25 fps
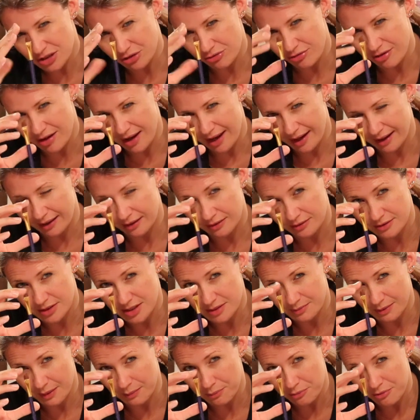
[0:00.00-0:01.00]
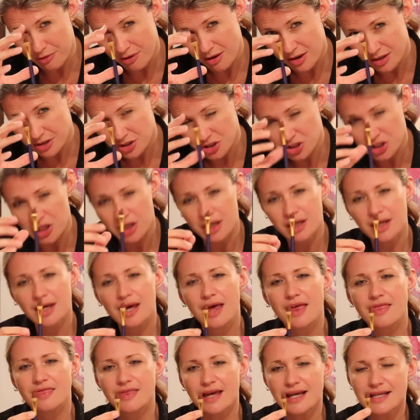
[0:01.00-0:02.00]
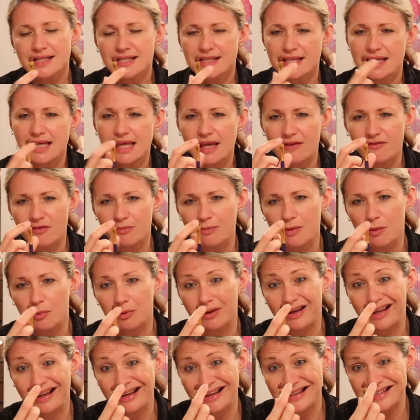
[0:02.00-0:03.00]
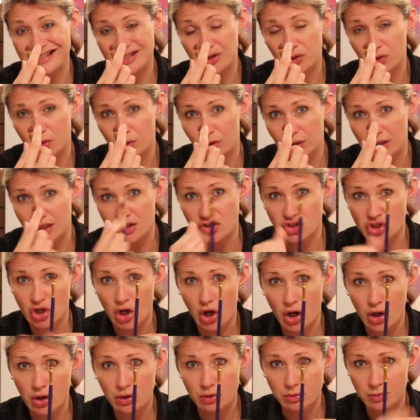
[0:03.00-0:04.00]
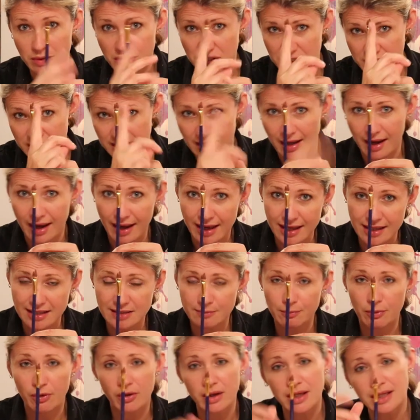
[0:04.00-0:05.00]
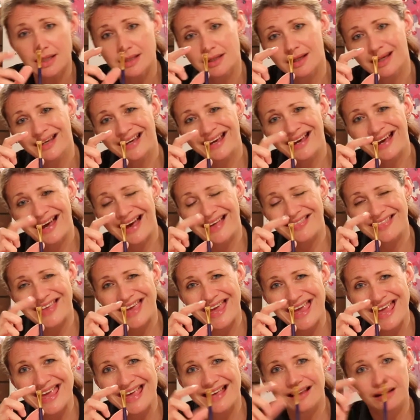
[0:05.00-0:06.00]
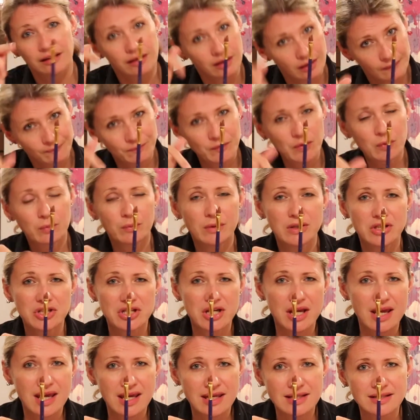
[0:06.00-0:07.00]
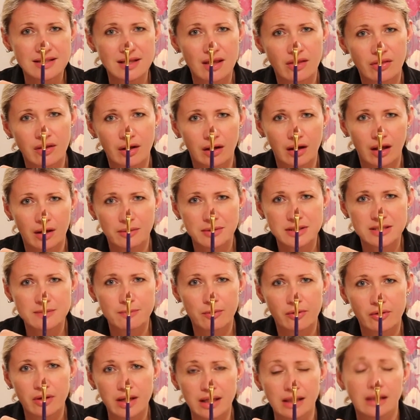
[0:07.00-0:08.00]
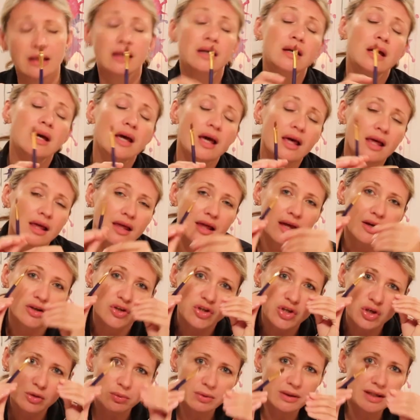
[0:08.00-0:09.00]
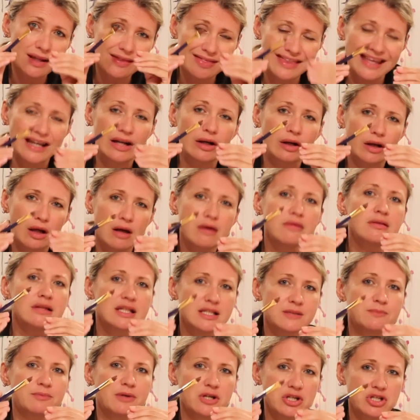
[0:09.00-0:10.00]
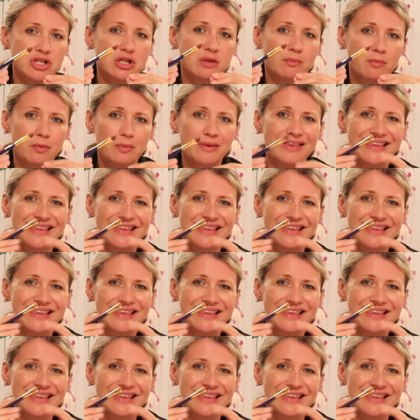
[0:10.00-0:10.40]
degree angle to my brush. That's then giving me what I like to call a toe, which is the highest point, and the heel, which is the lowest point. You want to then load this brush up